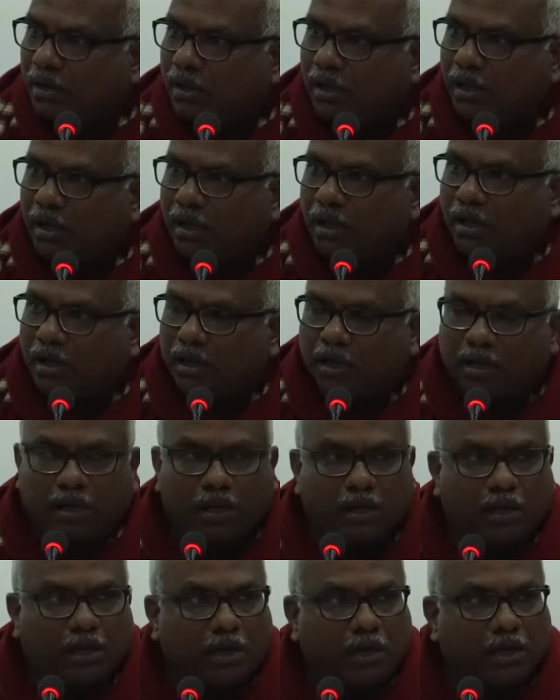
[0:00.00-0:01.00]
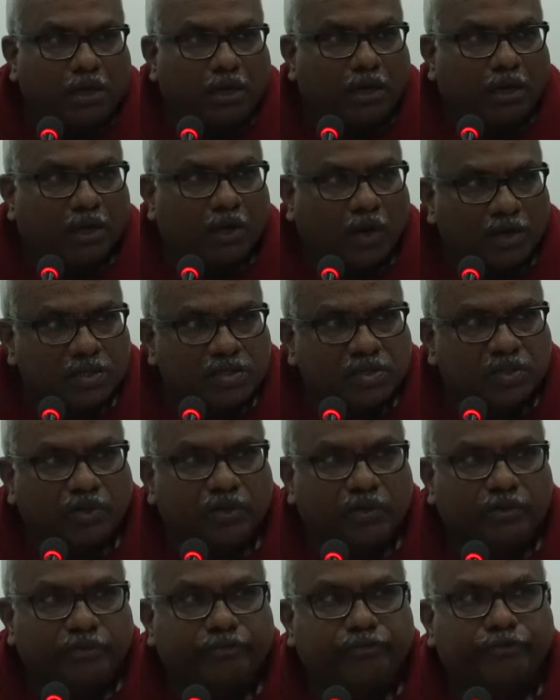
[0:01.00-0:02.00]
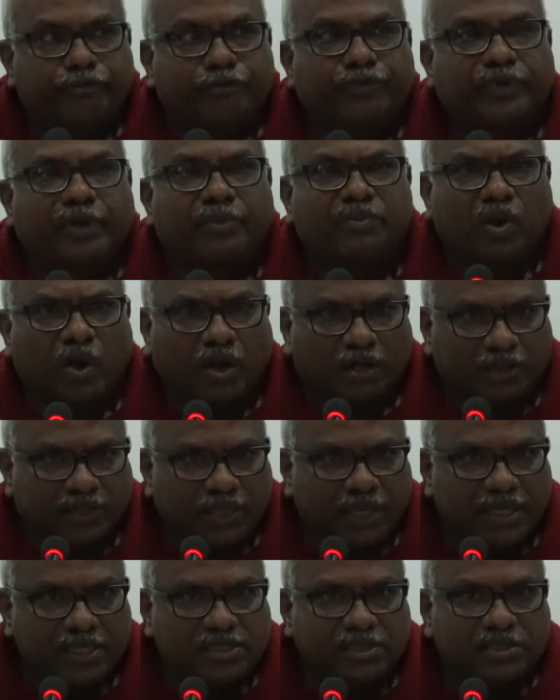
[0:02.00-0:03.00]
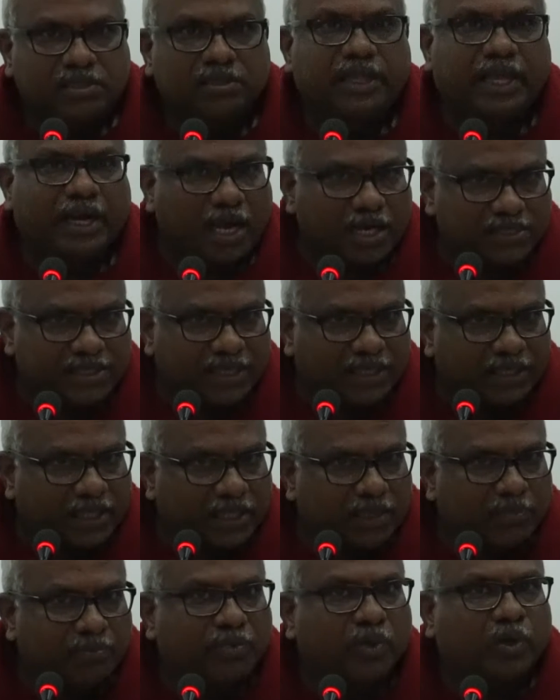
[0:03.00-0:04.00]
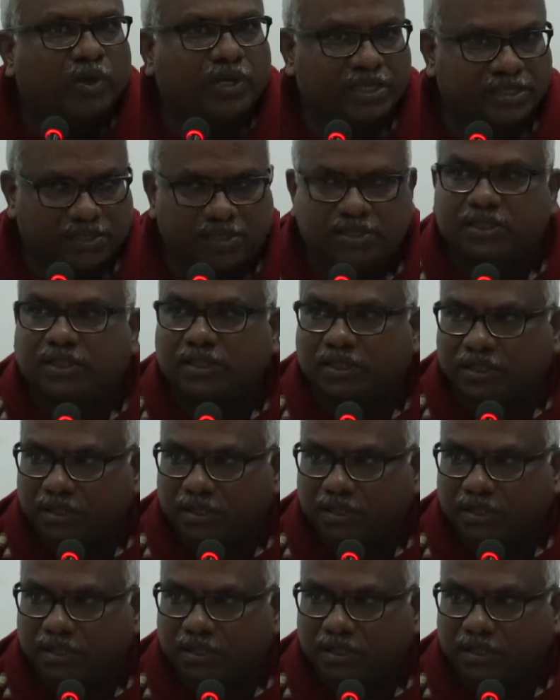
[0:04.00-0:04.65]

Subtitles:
And also from northeast, there are certain protests